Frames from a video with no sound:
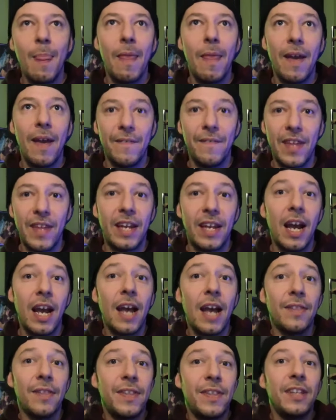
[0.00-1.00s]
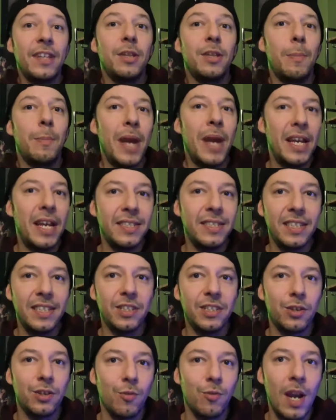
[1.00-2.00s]
And then I think the
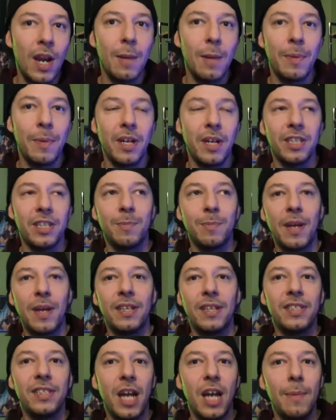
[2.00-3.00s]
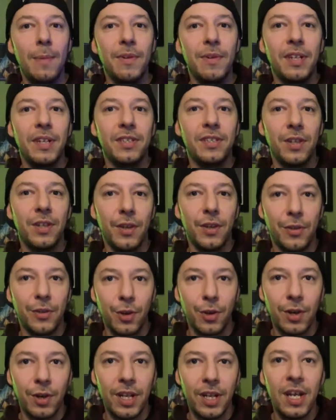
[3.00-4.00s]
pacing's great because by the time you get to the
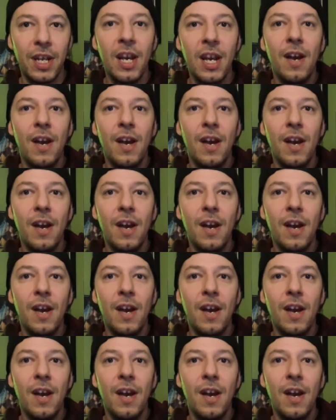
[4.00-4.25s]
30,